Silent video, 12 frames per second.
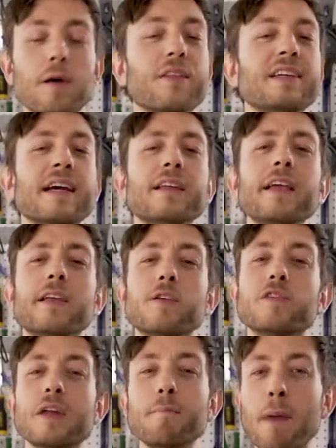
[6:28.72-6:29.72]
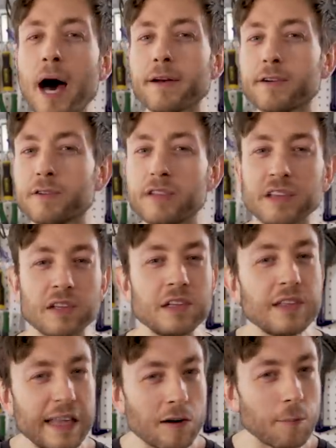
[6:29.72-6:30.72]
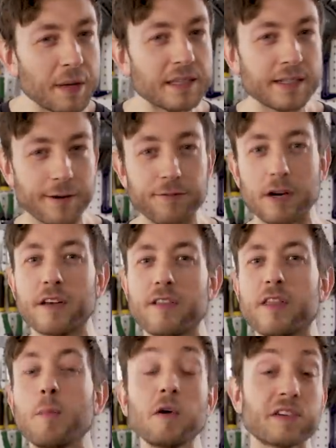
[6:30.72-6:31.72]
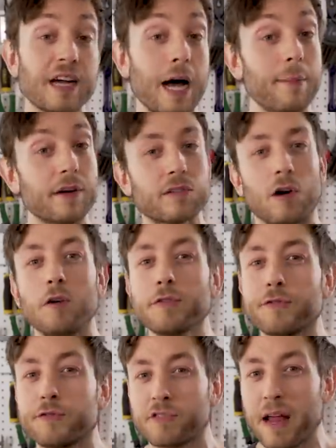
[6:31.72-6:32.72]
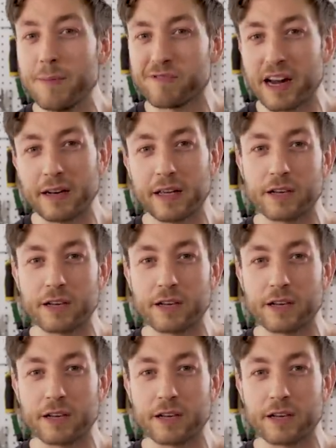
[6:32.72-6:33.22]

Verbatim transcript: Now, the technique used in monitors is a little bit different. The most common is called frame rate